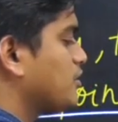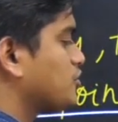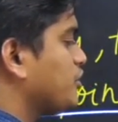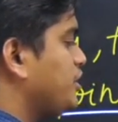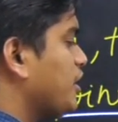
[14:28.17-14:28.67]

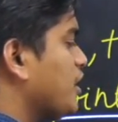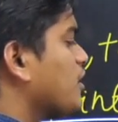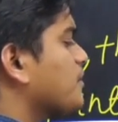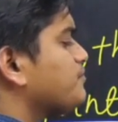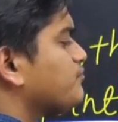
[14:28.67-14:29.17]
so here
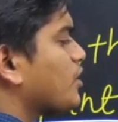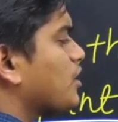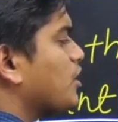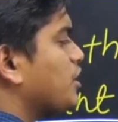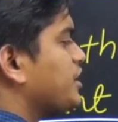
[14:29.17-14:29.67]

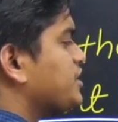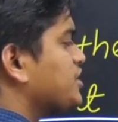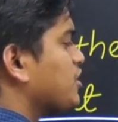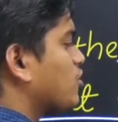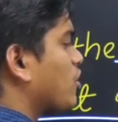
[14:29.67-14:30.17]
this is
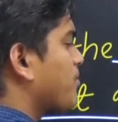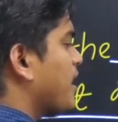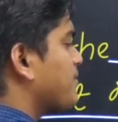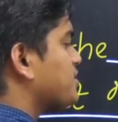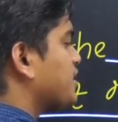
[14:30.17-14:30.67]
your
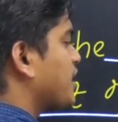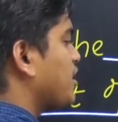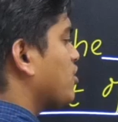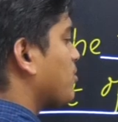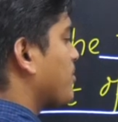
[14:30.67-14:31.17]
normal, basically
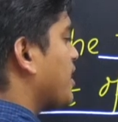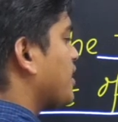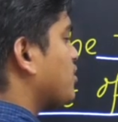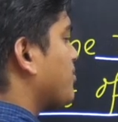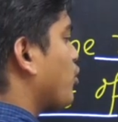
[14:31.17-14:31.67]
normal
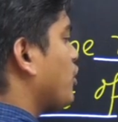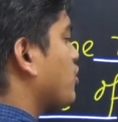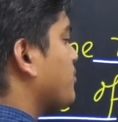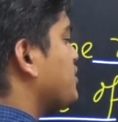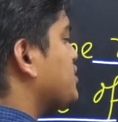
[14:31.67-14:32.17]
at the point
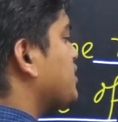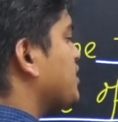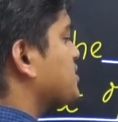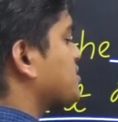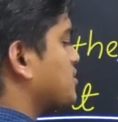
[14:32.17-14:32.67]
of
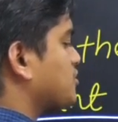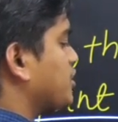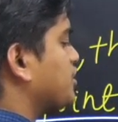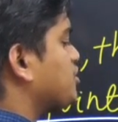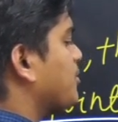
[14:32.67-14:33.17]
incidence. So
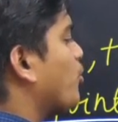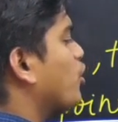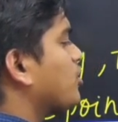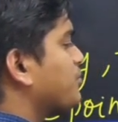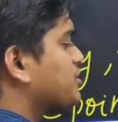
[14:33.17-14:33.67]
this is the
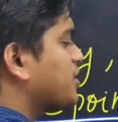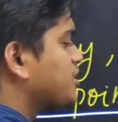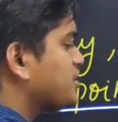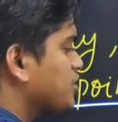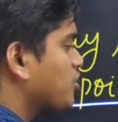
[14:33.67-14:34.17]
point of incidence,
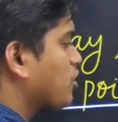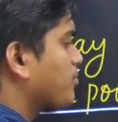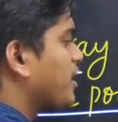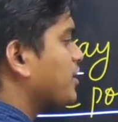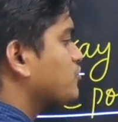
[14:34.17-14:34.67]
this is the
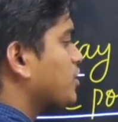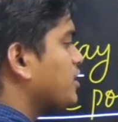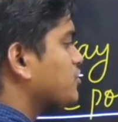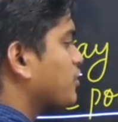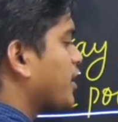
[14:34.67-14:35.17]
normal
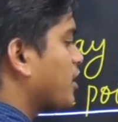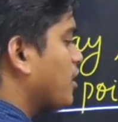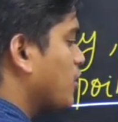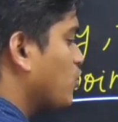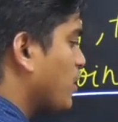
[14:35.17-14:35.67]
actually. So you can
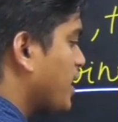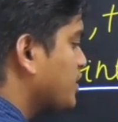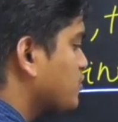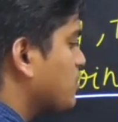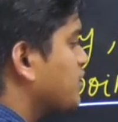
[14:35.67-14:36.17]
do like
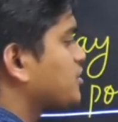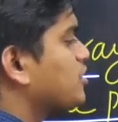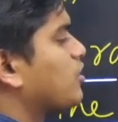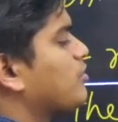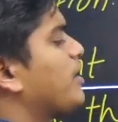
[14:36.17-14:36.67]
this one, this is the
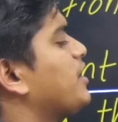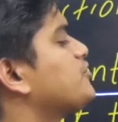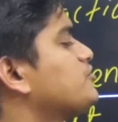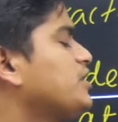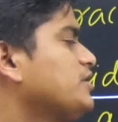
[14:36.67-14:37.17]
normal
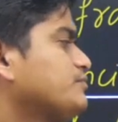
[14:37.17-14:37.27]
actually.